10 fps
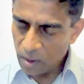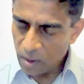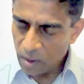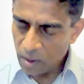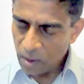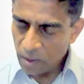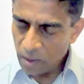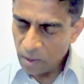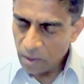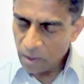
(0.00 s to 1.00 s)

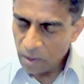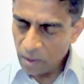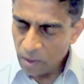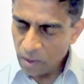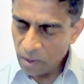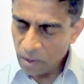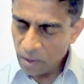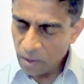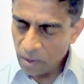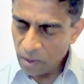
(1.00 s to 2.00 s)
Nobody speaks.